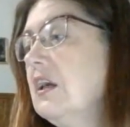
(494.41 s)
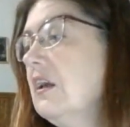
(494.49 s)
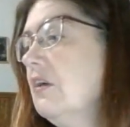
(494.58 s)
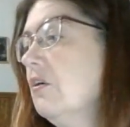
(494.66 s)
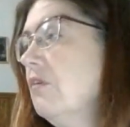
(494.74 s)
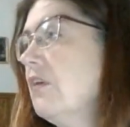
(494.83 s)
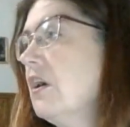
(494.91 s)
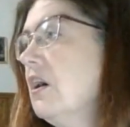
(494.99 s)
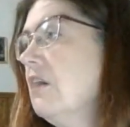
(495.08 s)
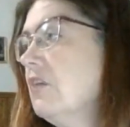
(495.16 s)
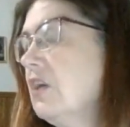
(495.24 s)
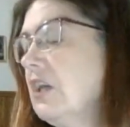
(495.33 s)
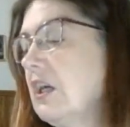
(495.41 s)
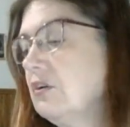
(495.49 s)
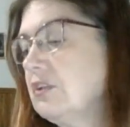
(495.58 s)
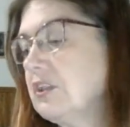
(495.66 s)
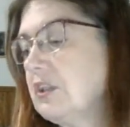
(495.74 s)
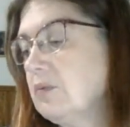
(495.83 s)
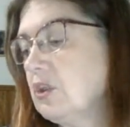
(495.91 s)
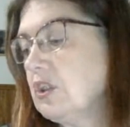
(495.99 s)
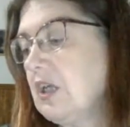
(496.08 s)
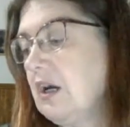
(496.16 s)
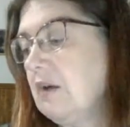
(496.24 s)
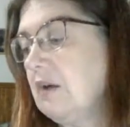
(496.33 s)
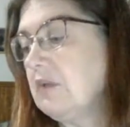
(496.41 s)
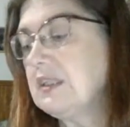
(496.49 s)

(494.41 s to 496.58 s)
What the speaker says: and I don't know if I covered yet on summertime,